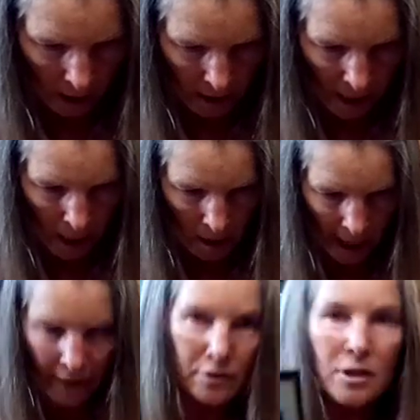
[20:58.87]
Again,
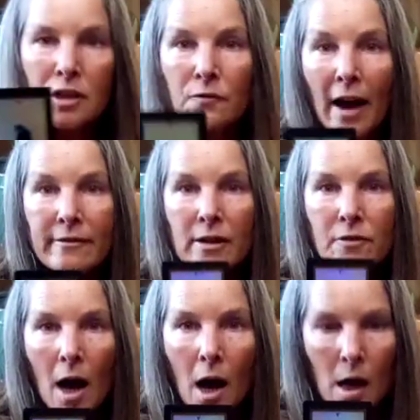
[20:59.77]
after this 5
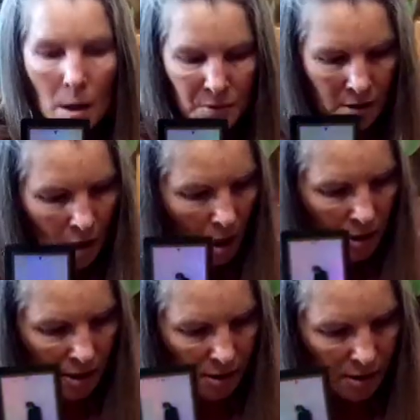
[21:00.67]
of Cups,
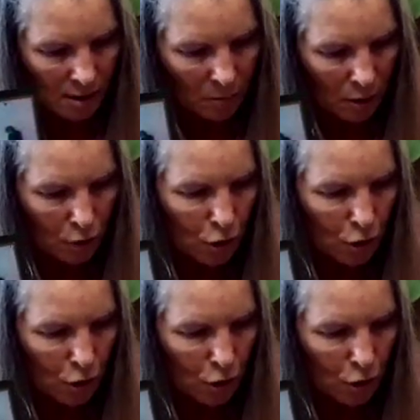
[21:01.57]
this is similar